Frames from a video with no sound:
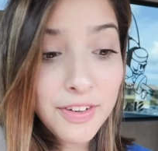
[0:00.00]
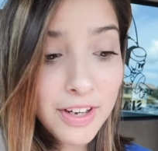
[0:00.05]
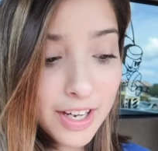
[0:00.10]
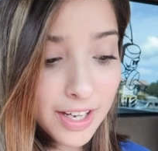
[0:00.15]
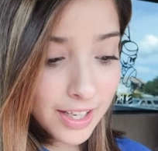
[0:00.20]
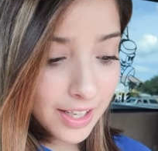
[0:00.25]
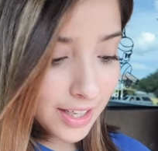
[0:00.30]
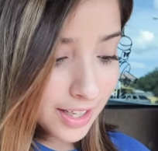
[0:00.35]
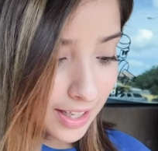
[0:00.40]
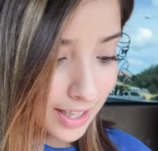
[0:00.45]

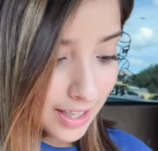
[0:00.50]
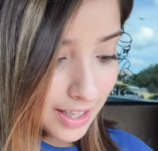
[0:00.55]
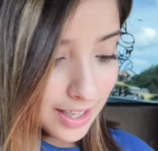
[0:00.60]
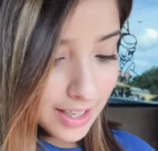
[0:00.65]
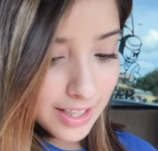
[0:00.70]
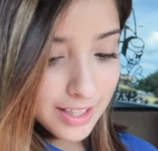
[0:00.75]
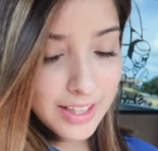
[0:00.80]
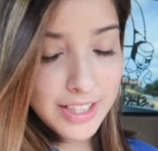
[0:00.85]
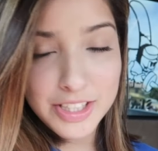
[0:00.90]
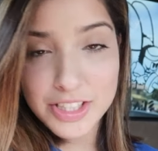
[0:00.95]

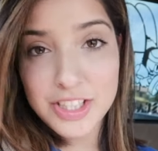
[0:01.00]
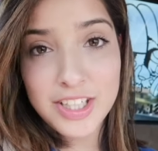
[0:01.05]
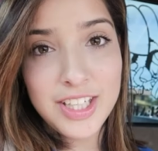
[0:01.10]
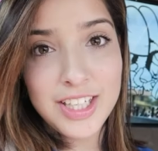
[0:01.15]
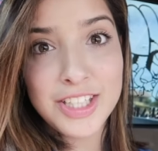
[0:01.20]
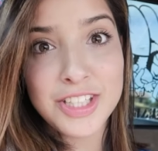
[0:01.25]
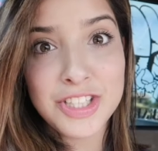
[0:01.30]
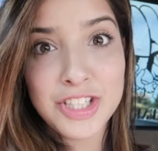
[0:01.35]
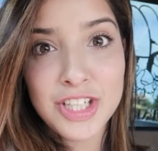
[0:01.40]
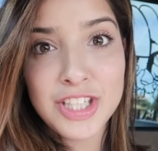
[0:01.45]
fun,
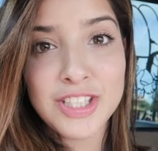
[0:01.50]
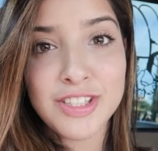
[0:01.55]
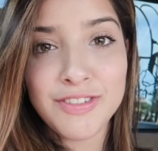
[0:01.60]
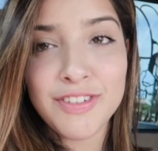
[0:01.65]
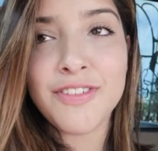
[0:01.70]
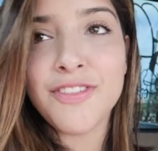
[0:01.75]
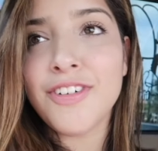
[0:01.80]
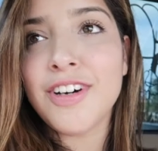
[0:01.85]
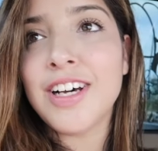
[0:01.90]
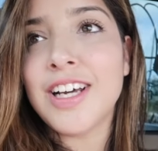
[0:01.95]
legit, just
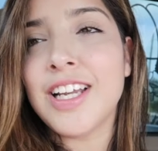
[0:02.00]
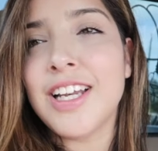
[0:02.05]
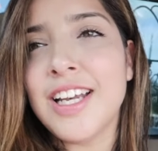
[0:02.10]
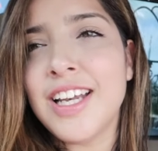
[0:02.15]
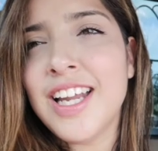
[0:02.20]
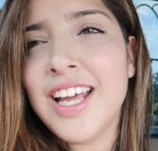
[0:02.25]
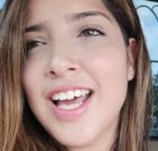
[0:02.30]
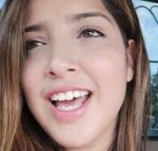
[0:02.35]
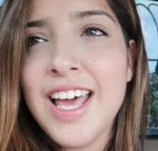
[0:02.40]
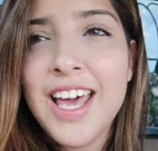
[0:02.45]
for fun.